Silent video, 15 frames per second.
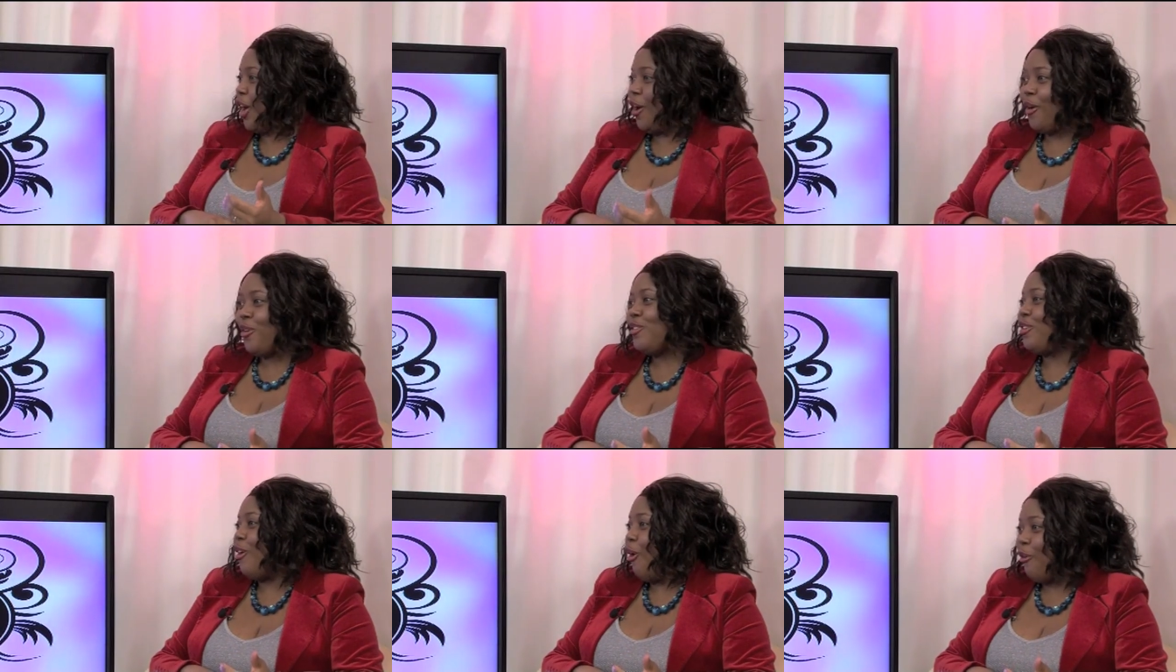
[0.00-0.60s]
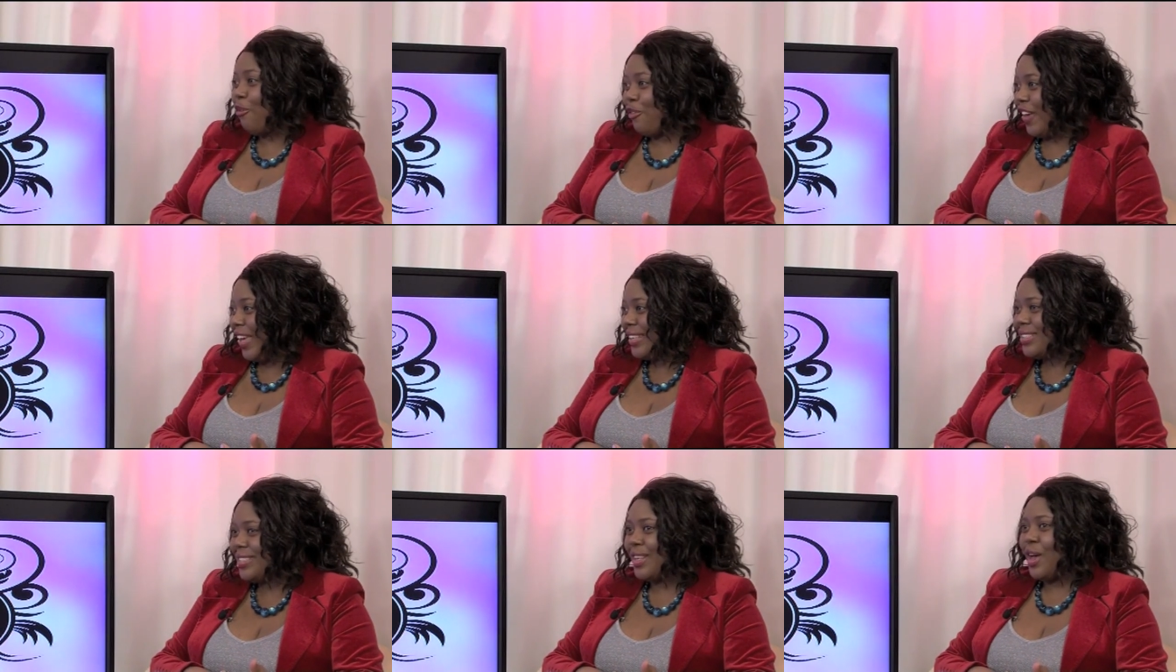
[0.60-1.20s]
own
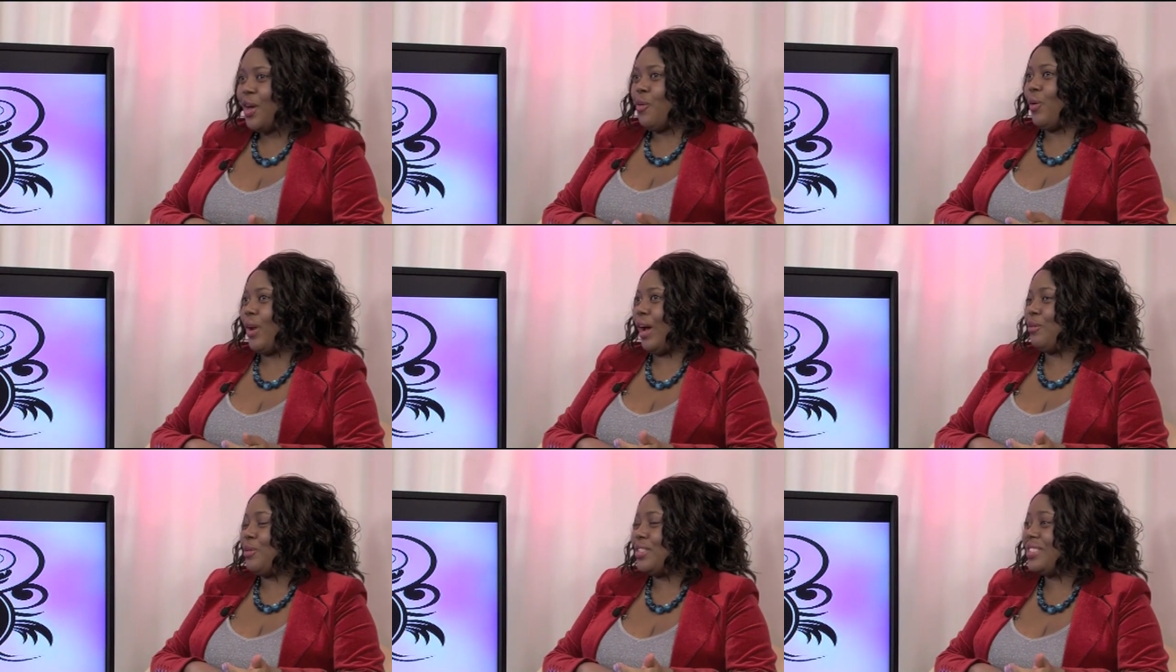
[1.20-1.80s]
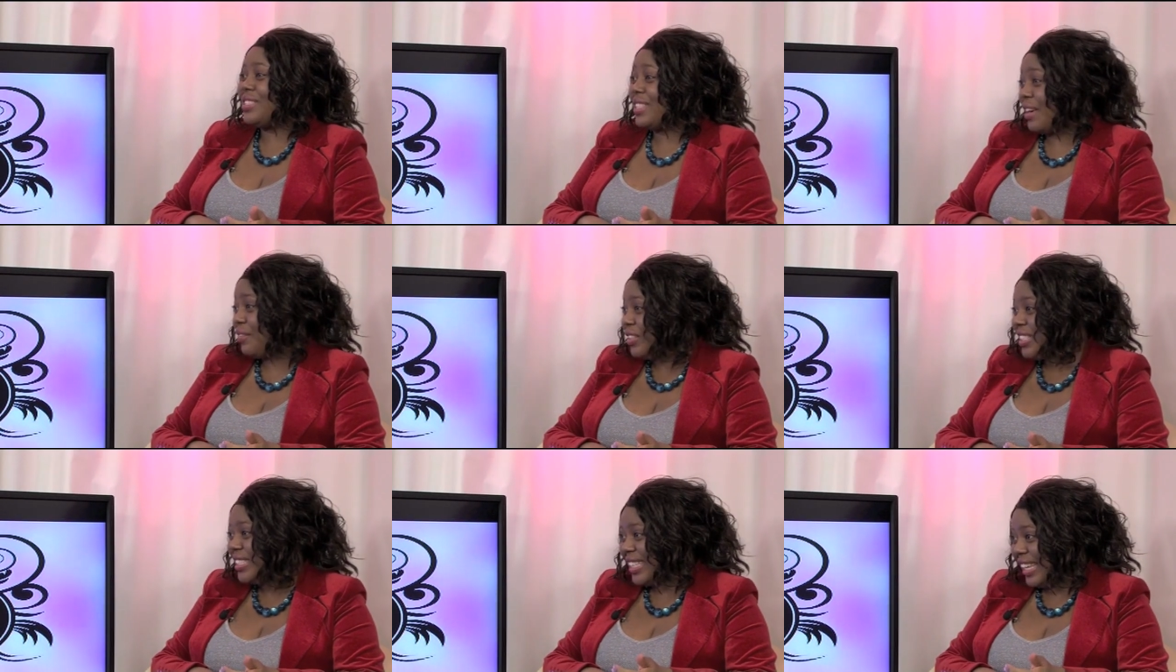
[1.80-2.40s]
office when I was
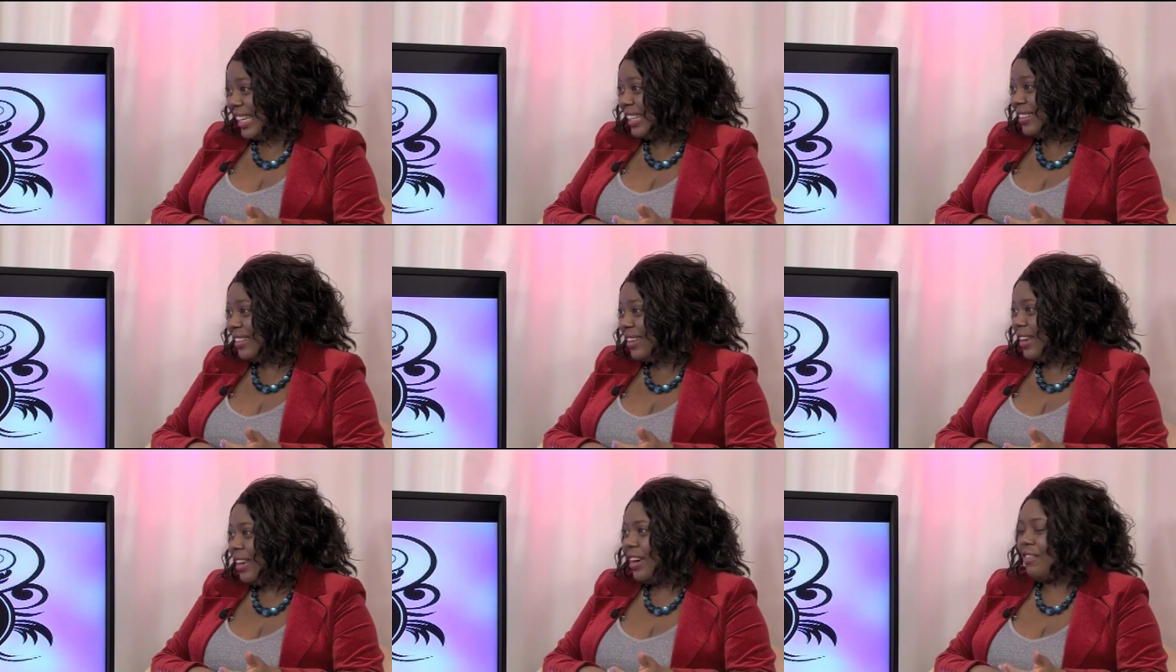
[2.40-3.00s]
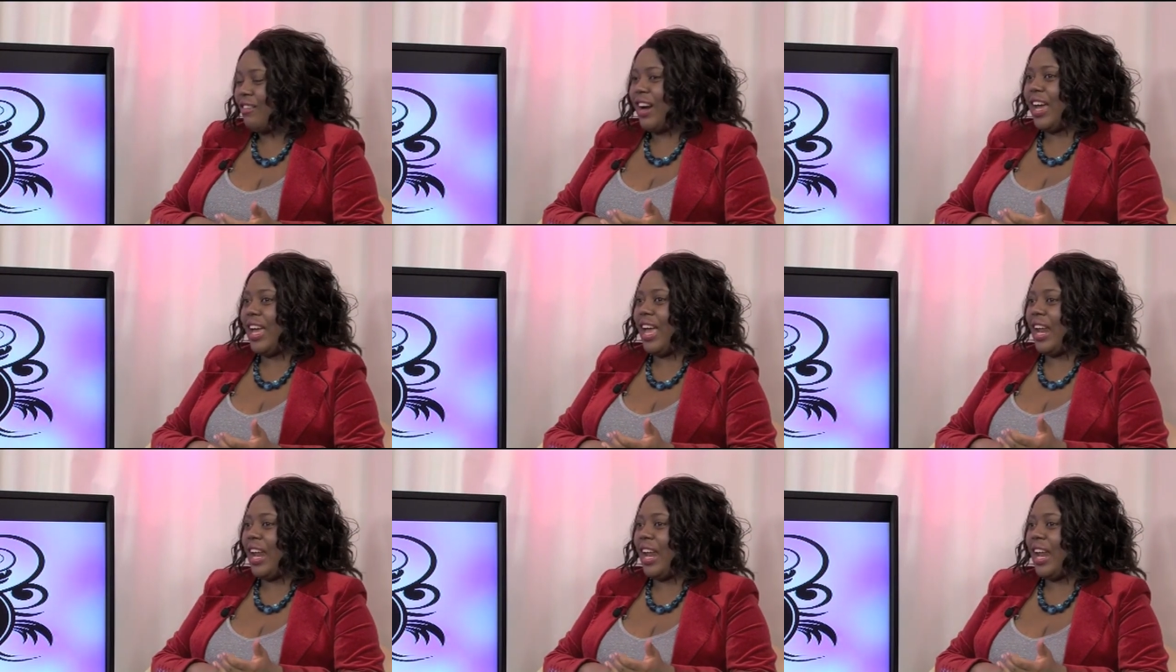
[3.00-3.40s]
17, right?